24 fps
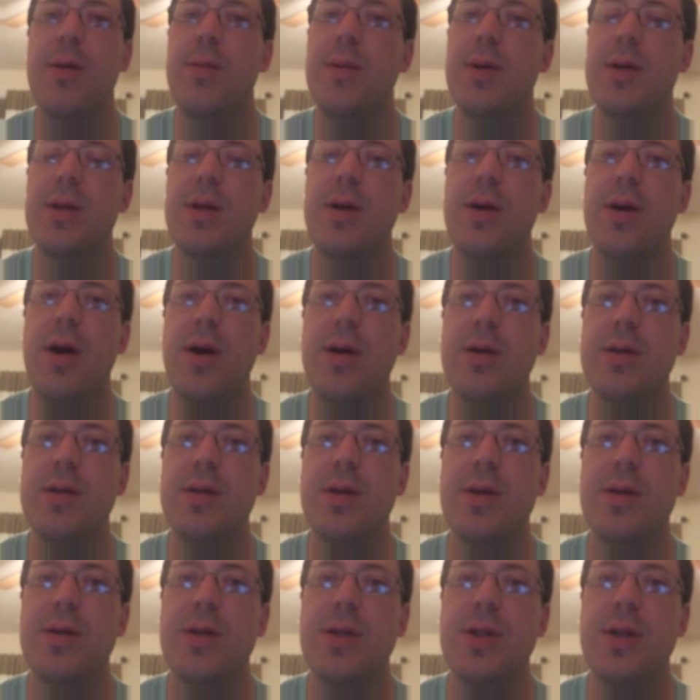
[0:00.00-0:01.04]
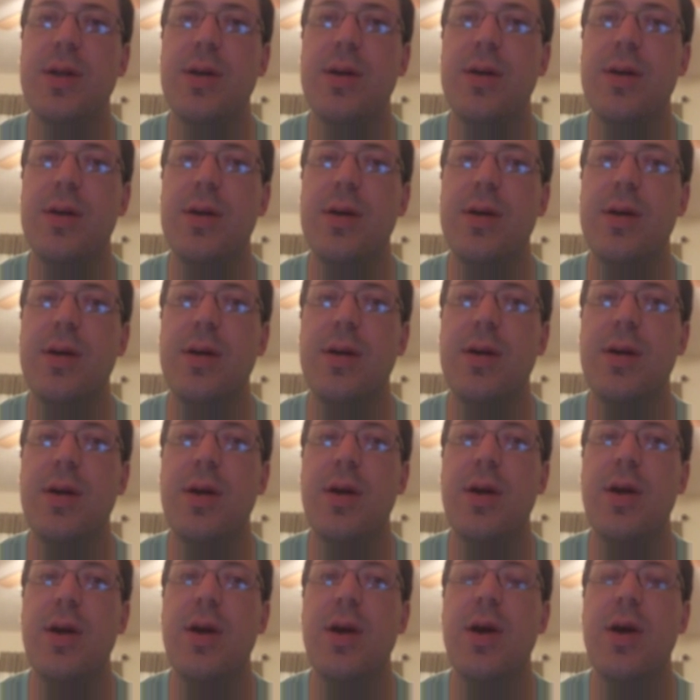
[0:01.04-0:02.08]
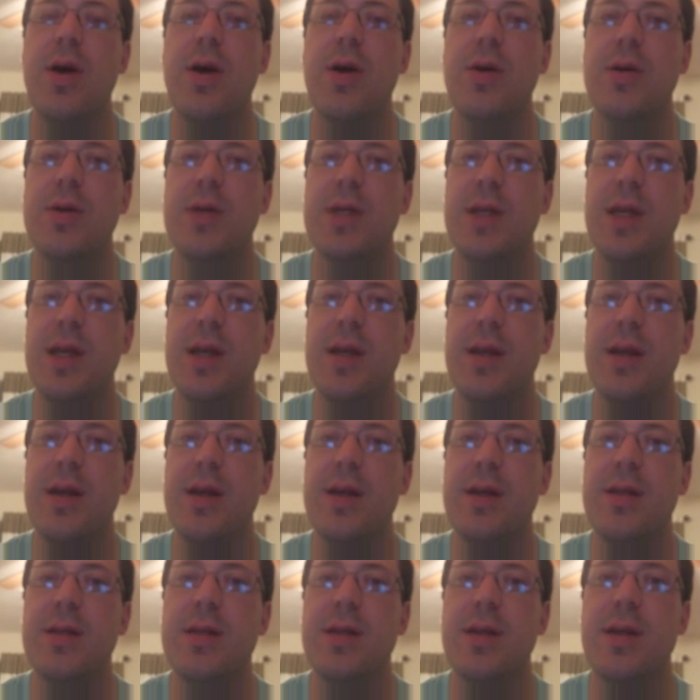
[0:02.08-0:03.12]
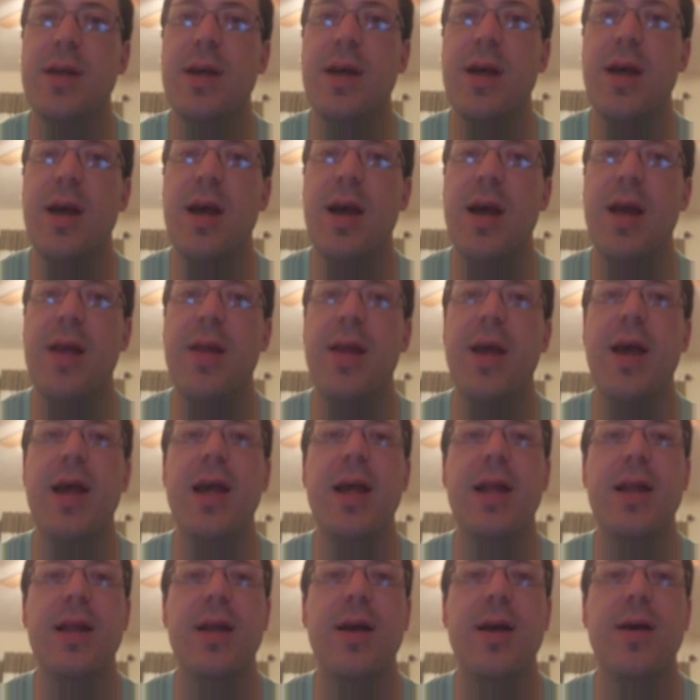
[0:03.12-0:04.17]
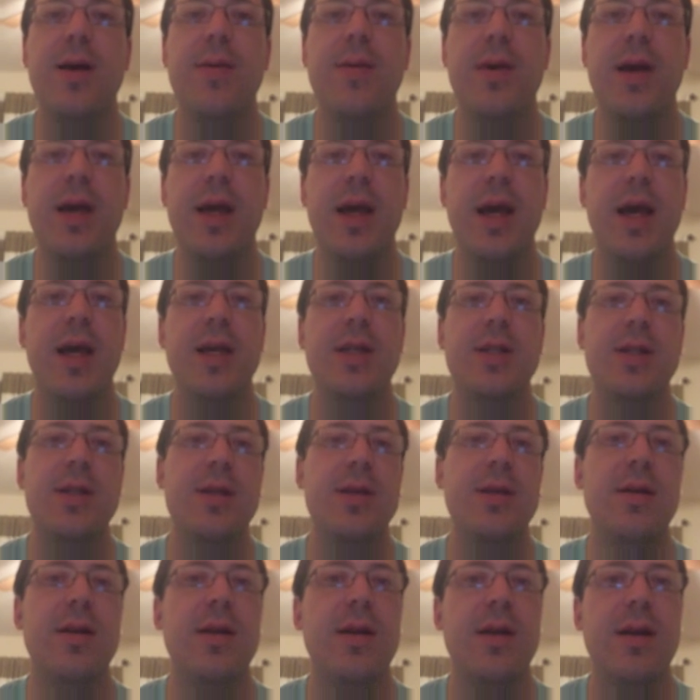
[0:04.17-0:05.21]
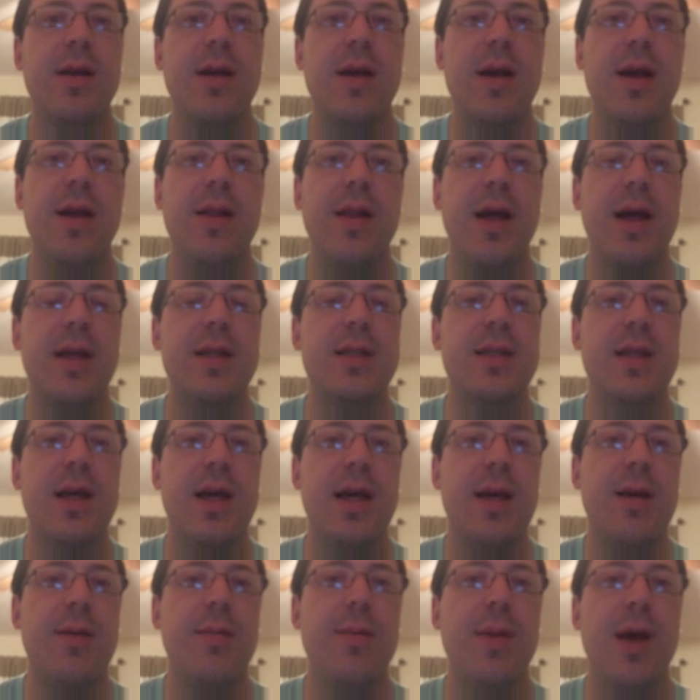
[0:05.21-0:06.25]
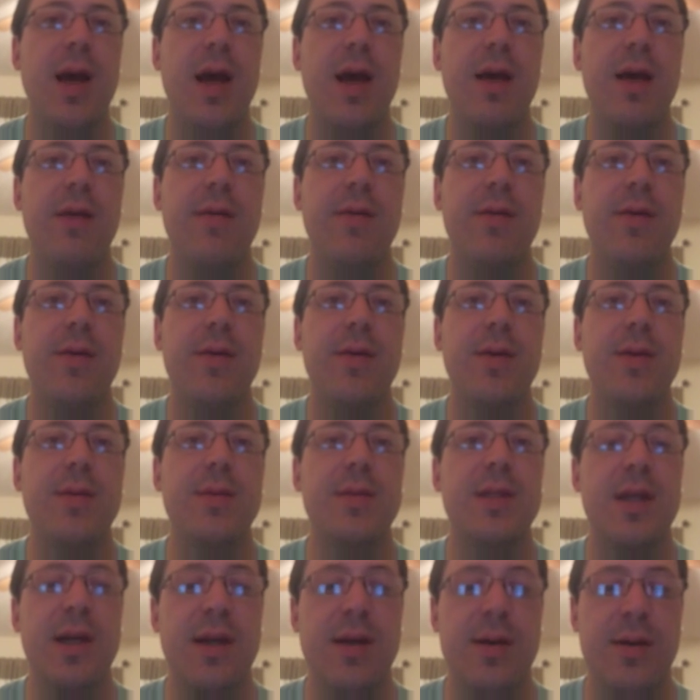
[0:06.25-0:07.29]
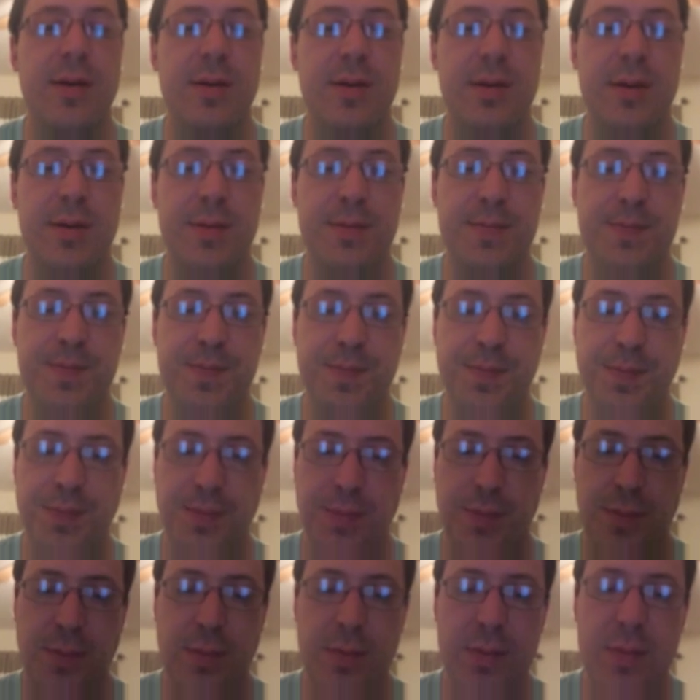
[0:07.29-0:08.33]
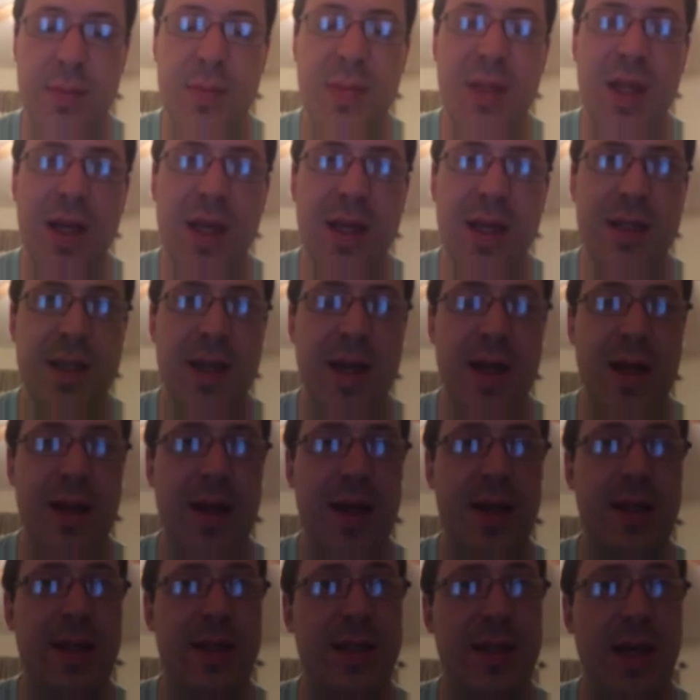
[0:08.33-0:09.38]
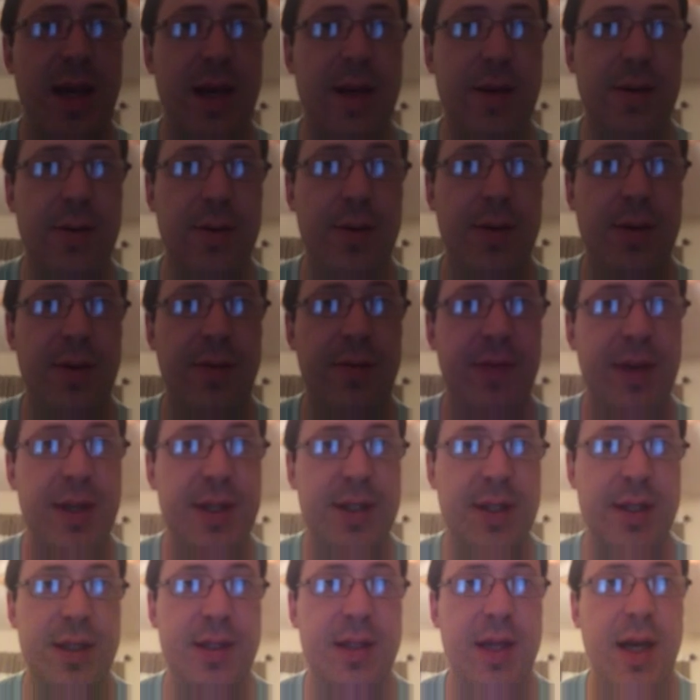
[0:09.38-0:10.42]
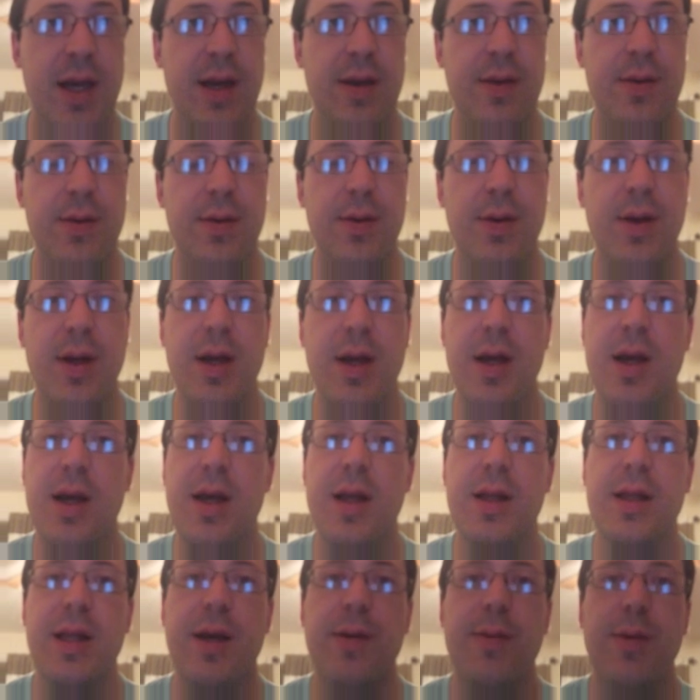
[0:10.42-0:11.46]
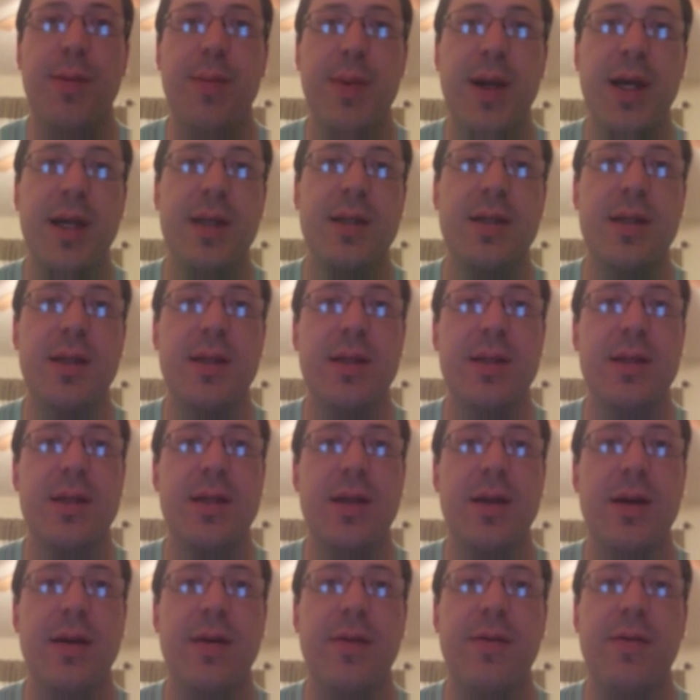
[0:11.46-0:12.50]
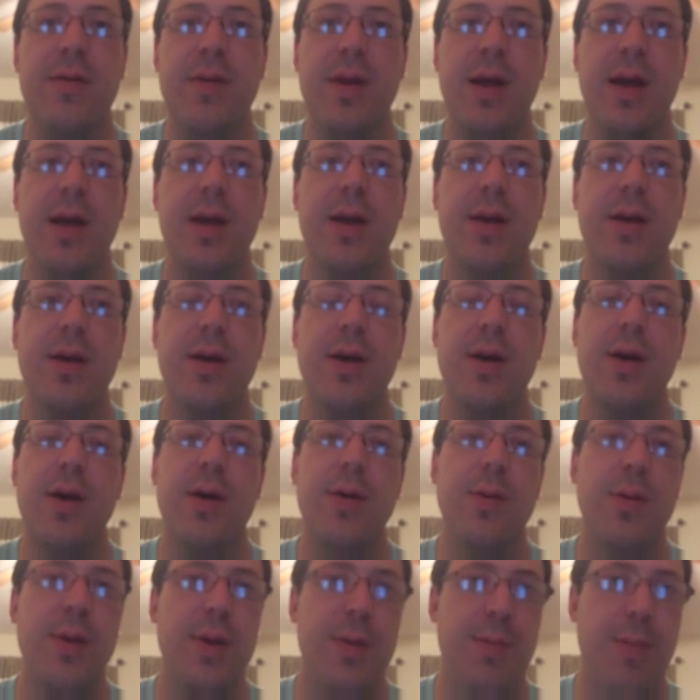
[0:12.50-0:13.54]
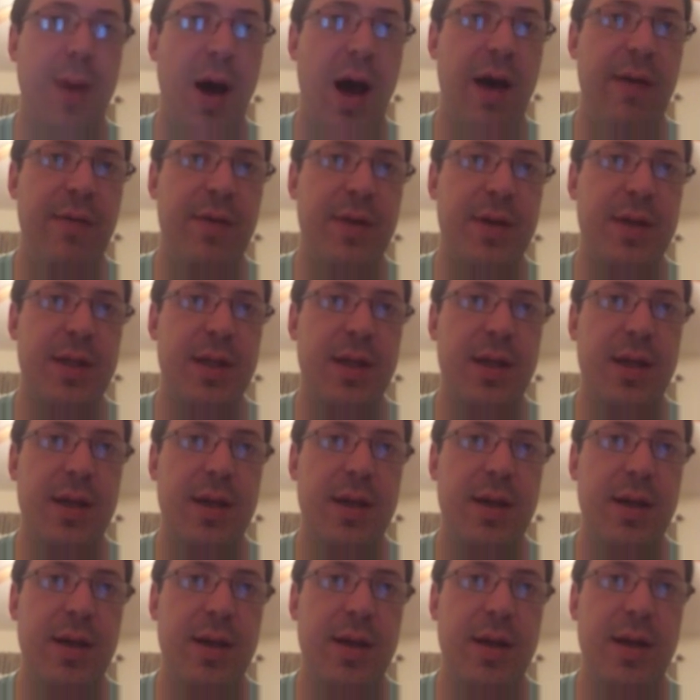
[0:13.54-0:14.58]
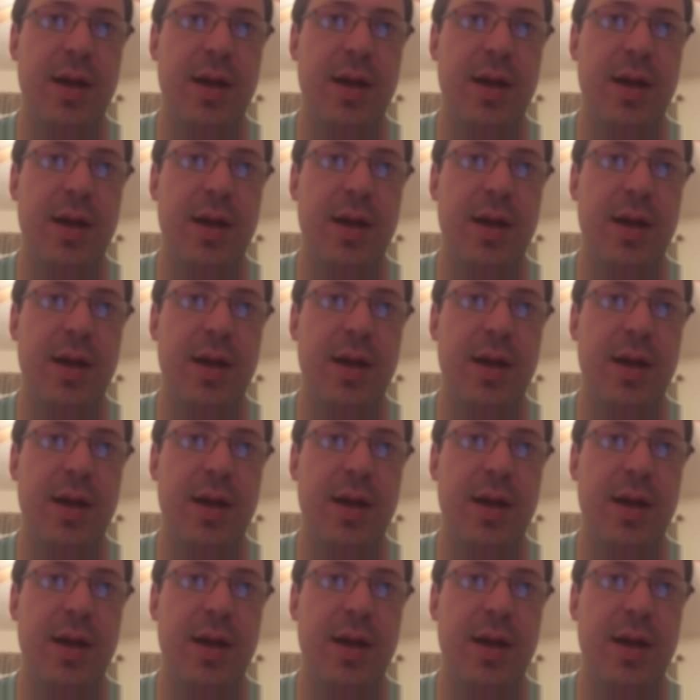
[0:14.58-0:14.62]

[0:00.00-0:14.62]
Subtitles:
But there are also children who see this and they ended up engaging in that same behavior themselves. It's kind of like the cycle, a vicious cycle that repeats itself, like with poverty